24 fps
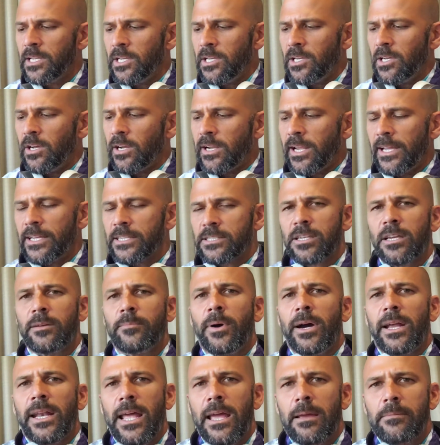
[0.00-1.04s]
Okay, so
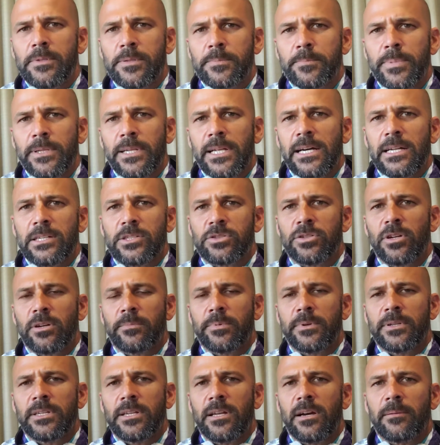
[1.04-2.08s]
my name is Bernard
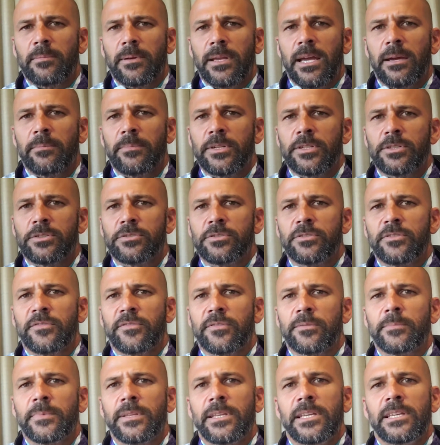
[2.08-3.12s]
Schockman. I'm coming to you
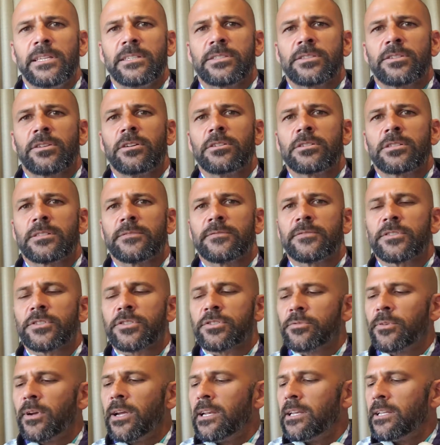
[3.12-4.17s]
from the east coast of
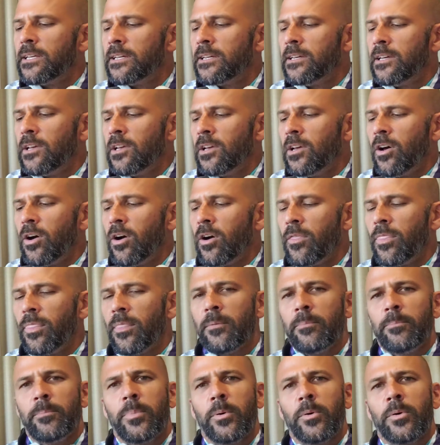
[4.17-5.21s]
Australia on the
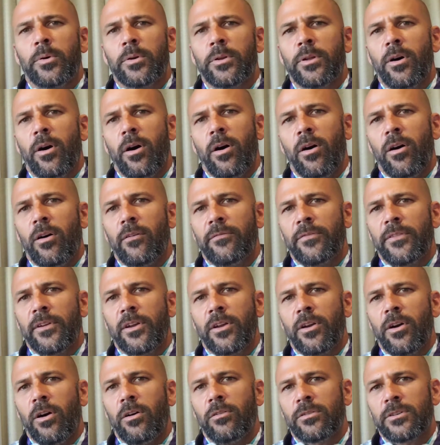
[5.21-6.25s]
border of the
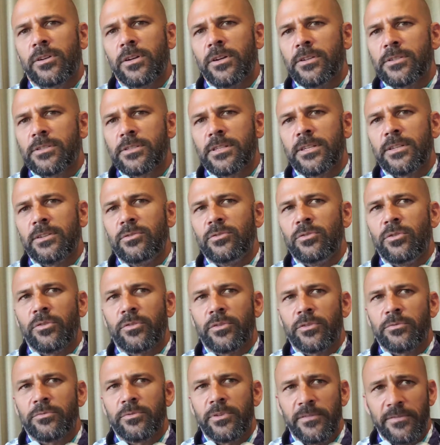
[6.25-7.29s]
Gold Coast and
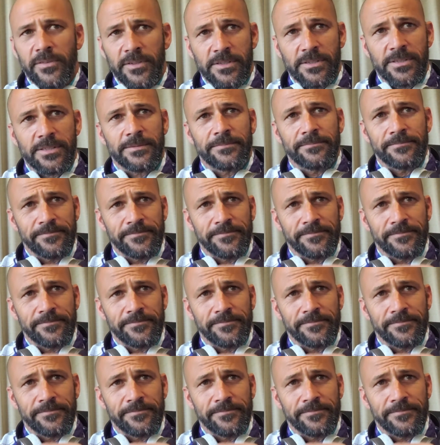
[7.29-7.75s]
Northern Rivers.